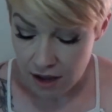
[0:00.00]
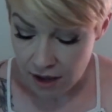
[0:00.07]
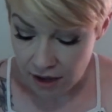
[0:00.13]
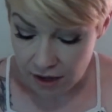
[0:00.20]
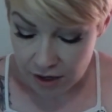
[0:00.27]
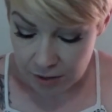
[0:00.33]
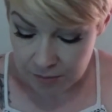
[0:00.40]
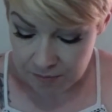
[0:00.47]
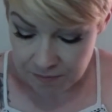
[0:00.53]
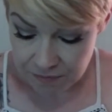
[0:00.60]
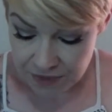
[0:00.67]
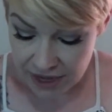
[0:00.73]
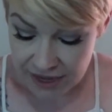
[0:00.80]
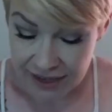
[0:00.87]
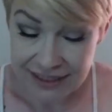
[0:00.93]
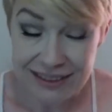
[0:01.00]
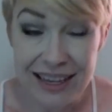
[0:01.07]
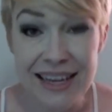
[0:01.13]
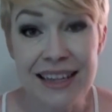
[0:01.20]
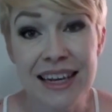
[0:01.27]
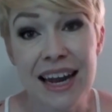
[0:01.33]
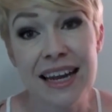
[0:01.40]
And I
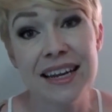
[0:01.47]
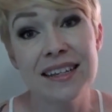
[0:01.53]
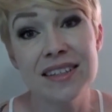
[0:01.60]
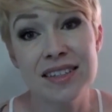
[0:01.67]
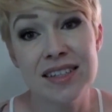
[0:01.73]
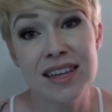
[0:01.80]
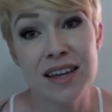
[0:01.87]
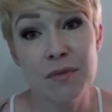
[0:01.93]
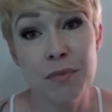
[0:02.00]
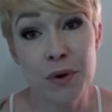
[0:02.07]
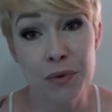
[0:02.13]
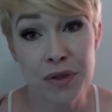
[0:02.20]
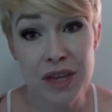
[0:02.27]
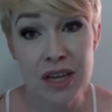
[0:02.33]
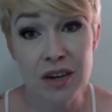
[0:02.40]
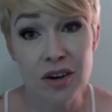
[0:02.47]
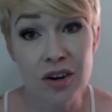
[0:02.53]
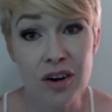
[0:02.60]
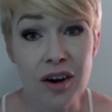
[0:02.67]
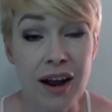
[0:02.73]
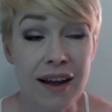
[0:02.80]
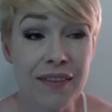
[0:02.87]
like that I can see it both
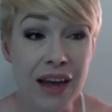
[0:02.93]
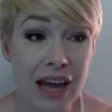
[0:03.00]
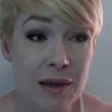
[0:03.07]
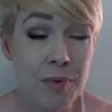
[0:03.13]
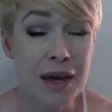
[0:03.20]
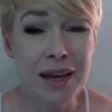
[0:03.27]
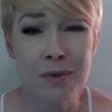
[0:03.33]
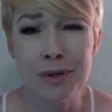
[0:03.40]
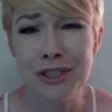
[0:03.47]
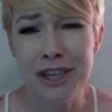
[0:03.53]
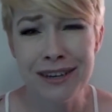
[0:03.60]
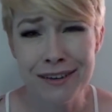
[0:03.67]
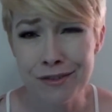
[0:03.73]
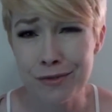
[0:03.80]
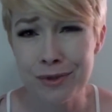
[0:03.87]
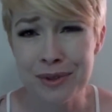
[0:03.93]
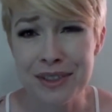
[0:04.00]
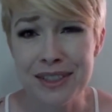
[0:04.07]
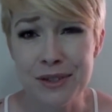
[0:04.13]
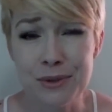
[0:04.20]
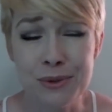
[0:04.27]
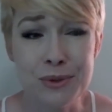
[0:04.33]
here on the iPad, which I never
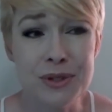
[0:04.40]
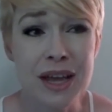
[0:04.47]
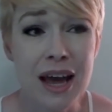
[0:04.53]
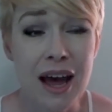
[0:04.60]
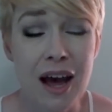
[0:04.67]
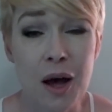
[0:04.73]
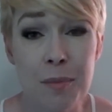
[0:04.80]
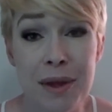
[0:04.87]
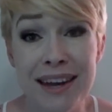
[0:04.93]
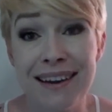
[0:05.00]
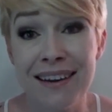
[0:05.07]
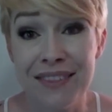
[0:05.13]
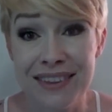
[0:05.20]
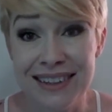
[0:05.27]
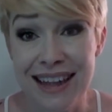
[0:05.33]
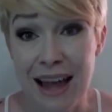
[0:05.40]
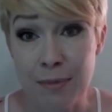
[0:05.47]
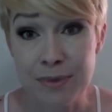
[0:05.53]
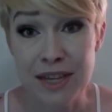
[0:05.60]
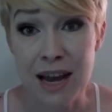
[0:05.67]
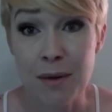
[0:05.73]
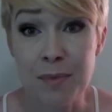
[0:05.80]
really use, and on the
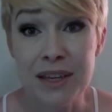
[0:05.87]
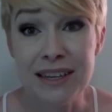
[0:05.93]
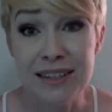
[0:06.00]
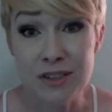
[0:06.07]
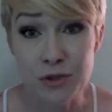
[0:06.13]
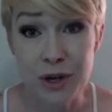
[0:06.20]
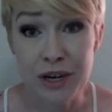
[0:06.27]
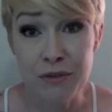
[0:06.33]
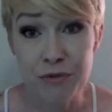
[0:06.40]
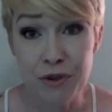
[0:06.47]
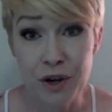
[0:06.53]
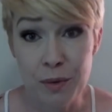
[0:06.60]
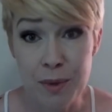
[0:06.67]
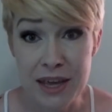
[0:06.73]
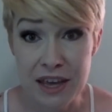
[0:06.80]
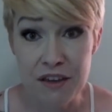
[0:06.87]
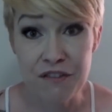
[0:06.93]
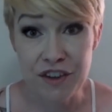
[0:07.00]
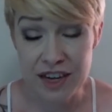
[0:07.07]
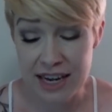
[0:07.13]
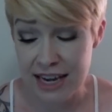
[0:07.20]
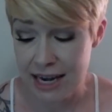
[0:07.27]
laptop. It is right in front of me
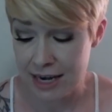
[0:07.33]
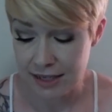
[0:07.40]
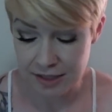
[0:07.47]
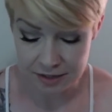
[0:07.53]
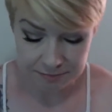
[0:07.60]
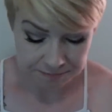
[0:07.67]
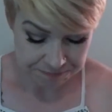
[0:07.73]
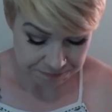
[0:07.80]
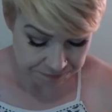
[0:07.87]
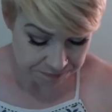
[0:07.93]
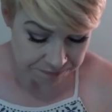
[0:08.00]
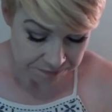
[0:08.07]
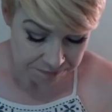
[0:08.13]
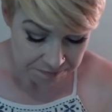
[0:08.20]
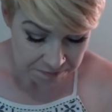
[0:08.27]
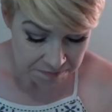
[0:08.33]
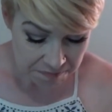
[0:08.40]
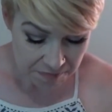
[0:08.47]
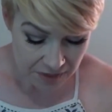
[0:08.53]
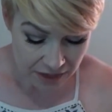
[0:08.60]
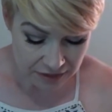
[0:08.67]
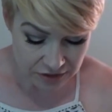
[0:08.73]
if I need it.
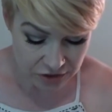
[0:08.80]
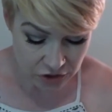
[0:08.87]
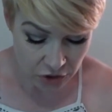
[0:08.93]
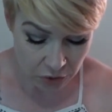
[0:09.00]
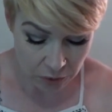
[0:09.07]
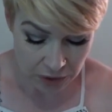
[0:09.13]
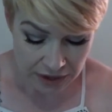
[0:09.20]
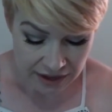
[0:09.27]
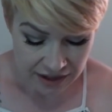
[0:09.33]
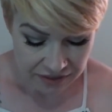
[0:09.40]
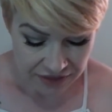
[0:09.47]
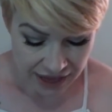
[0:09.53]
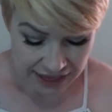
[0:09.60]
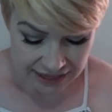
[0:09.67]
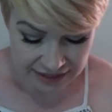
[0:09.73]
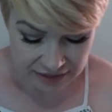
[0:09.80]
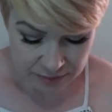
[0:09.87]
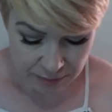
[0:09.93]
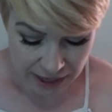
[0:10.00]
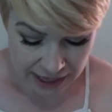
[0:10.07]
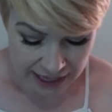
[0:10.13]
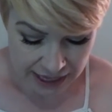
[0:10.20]
So that is
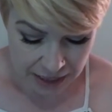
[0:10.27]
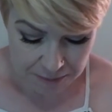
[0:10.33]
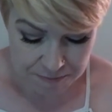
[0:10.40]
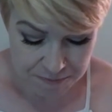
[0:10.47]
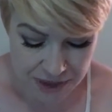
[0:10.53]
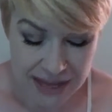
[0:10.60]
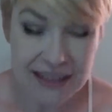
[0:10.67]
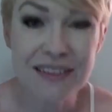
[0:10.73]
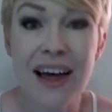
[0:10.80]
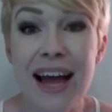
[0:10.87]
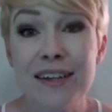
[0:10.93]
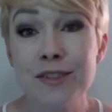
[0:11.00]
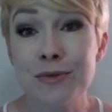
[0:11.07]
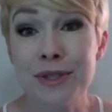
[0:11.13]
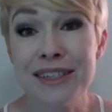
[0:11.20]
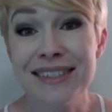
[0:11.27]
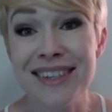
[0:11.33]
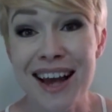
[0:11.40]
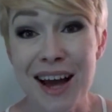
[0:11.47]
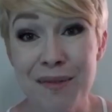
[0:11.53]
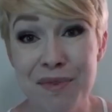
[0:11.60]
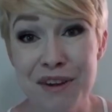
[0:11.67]
my big last one, is
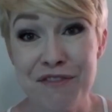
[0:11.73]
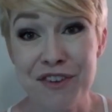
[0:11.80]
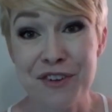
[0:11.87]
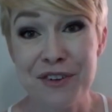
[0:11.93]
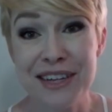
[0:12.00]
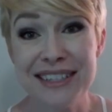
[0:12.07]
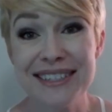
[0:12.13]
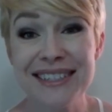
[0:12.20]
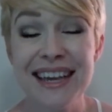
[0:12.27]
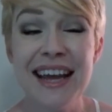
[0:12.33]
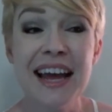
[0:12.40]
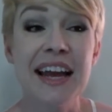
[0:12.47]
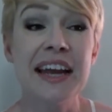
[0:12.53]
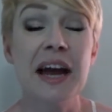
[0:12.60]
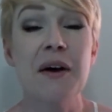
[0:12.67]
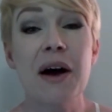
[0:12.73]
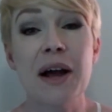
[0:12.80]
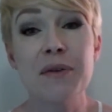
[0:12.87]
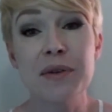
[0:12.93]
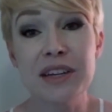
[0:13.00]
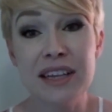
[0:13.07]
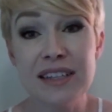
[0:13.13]
OmniFocus. Now,
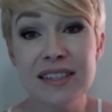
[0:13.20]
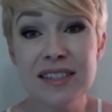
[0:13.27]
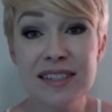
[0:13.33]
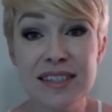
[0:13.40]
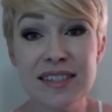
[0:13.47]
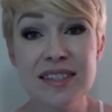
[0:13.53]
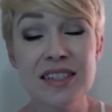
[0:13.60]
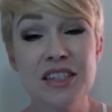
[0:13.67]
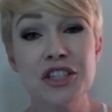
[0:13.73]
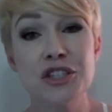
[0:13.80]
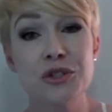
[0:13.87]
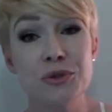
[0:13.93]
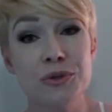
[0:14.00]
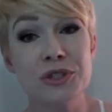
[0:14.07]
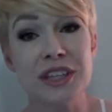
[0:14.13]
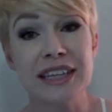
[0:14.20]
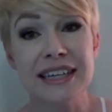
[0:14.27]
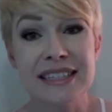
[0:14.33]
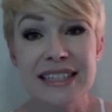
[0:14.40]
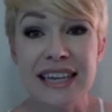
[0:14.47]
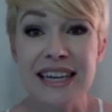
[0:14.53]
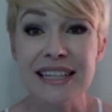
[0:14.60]
I realize this isn't a huge, like
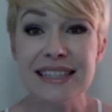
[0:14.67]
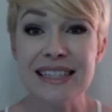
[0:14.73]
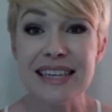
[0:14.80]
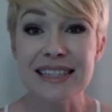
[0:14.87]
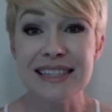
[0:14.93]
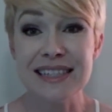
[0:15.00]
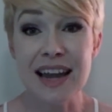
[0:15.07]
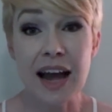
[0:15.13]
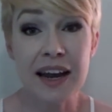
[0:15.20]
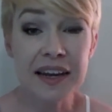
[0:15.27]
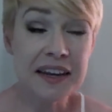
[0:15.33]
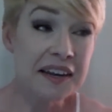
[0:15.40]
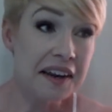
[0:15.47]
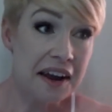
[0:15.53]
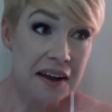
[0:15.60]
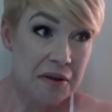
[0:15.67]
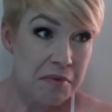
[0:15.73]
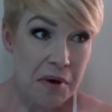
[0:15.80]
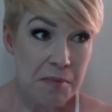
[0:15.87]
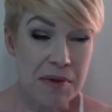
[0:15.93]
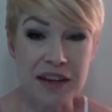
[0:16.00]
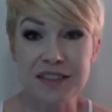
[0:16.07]
I said, it's not
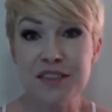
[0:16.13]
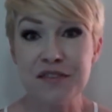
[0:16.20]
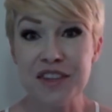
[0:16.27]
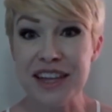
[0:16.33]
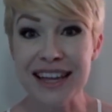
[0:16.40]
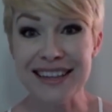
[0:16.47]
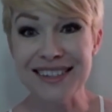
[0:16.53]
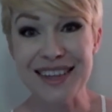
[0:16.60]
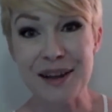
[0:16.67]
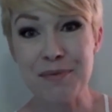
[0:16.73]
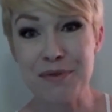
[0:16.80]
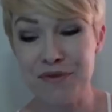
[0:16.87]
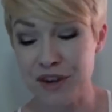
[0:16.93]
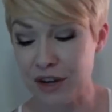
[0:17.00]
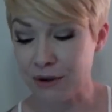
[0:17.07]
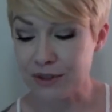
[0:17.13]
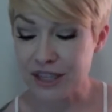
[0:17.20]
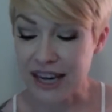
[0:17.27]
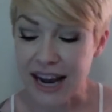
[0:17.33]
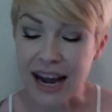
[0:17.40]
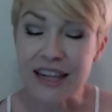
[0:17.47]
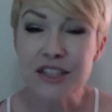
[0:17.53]
a massively in-depth video today.